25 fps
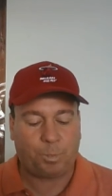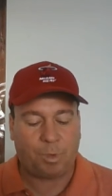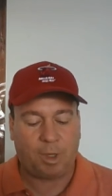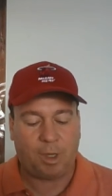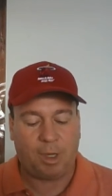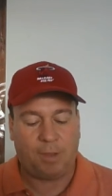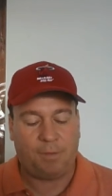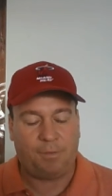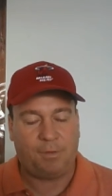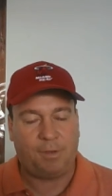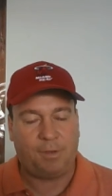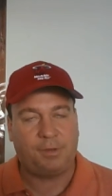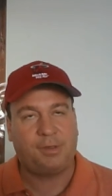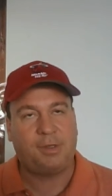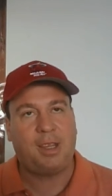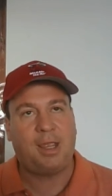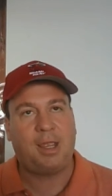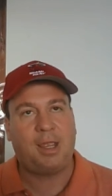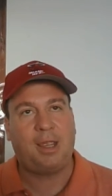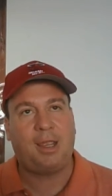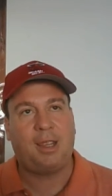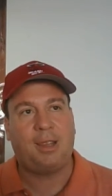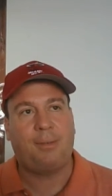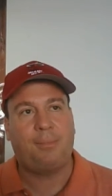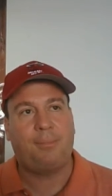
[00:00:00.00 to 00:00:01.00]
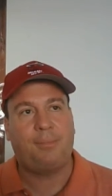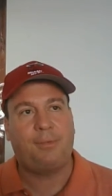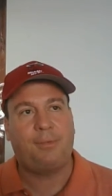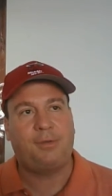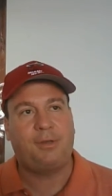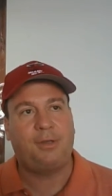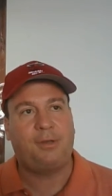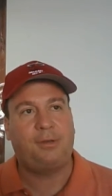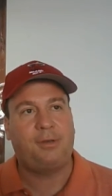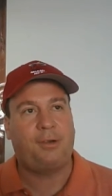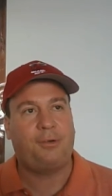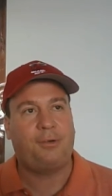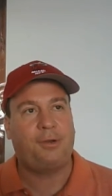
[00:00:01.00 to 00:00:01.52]
in this game,
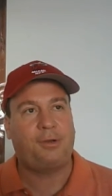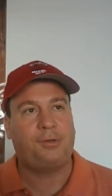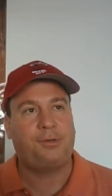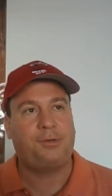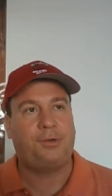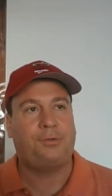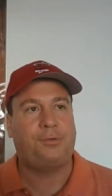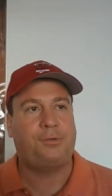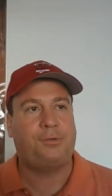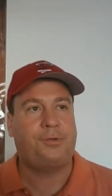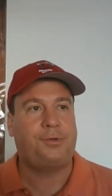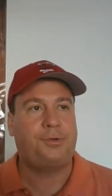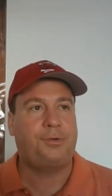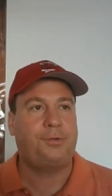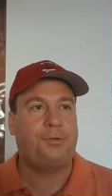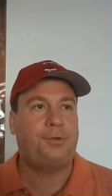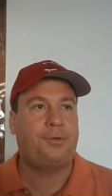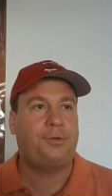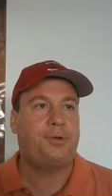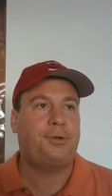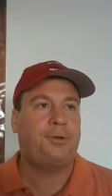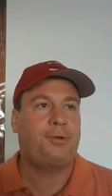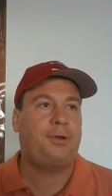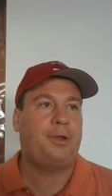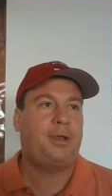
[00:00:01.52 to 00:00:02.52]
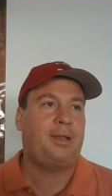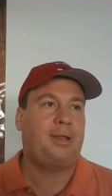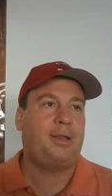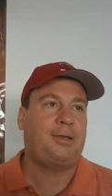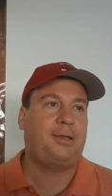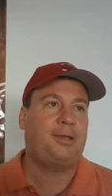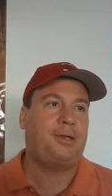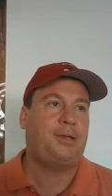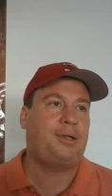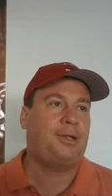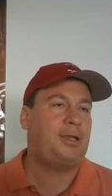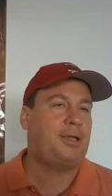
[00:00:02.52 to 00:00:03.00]
did Derrick Jones Jr. And,